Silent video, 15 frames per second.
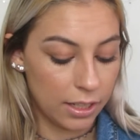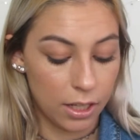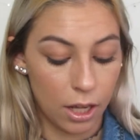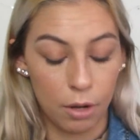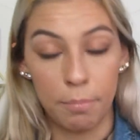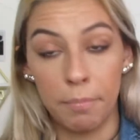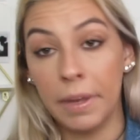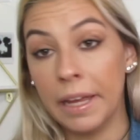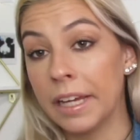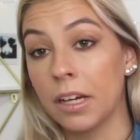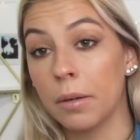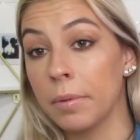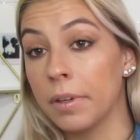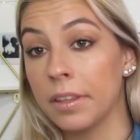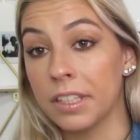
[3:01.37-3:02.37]
lot of
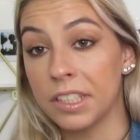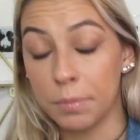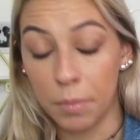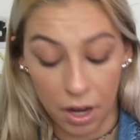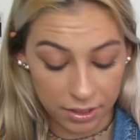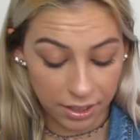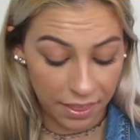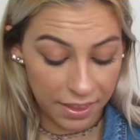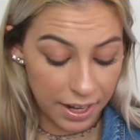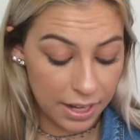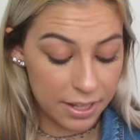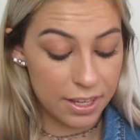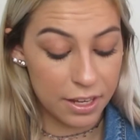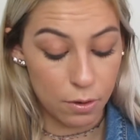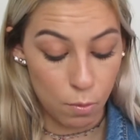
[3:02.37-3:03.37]
makeup in this box. I think I
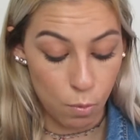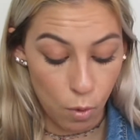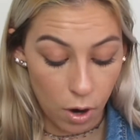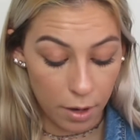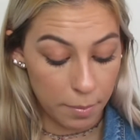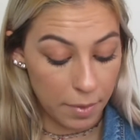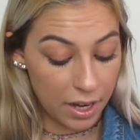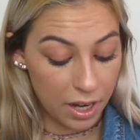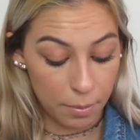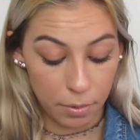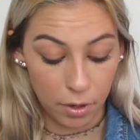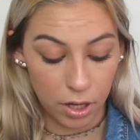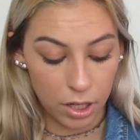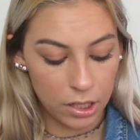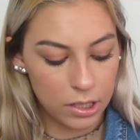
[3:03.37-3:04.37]
see one makeup
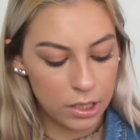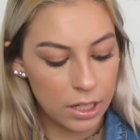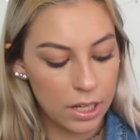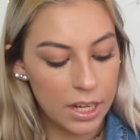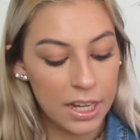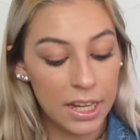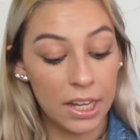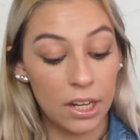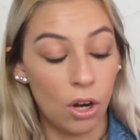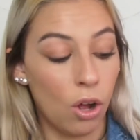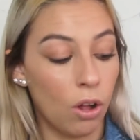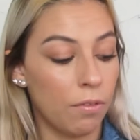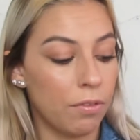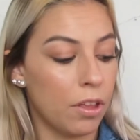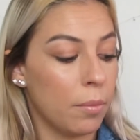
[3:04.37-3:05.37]
product and
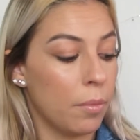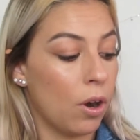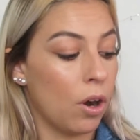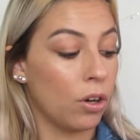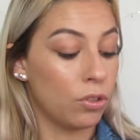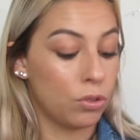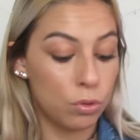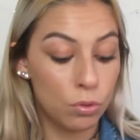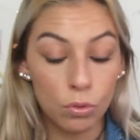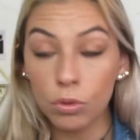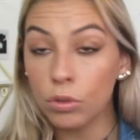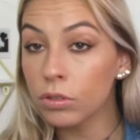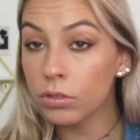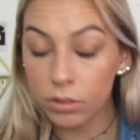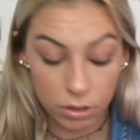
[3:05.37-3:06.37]
all of them are
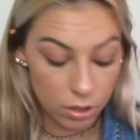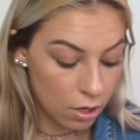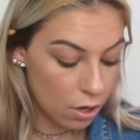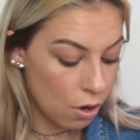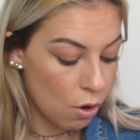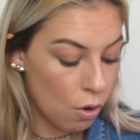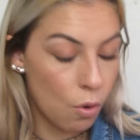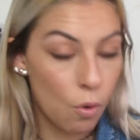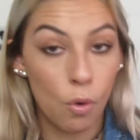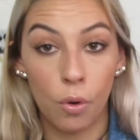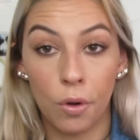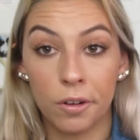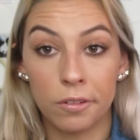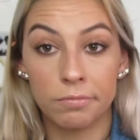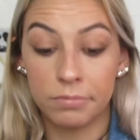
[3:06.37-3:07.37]
tools
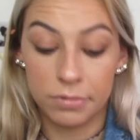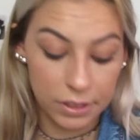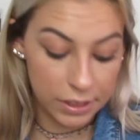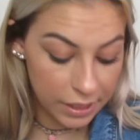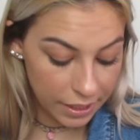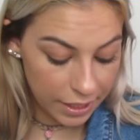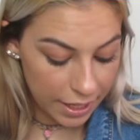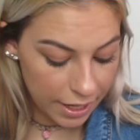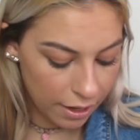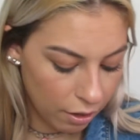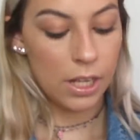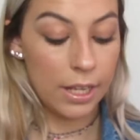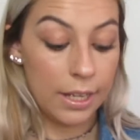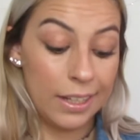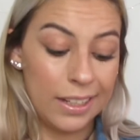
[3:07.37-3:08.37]
or skincare.
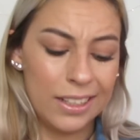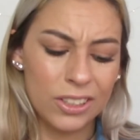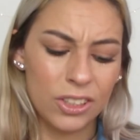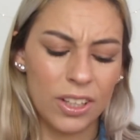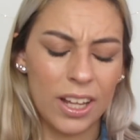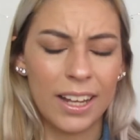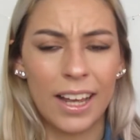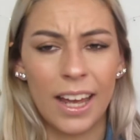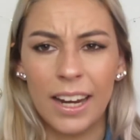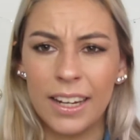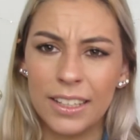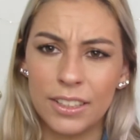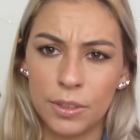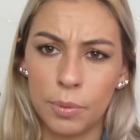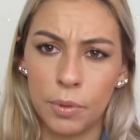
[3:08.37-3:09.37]
So that kind of
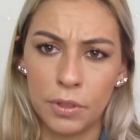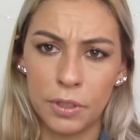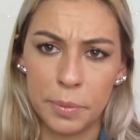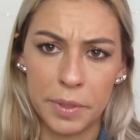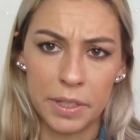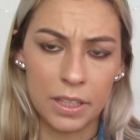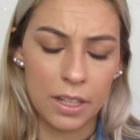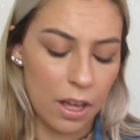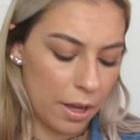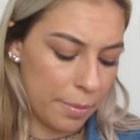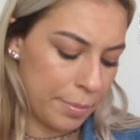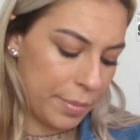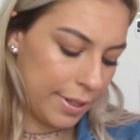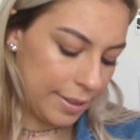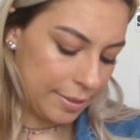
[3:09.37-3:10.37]
disappoints me a
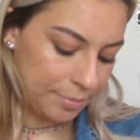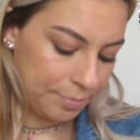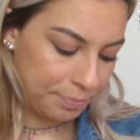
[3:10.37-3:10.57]
lot, but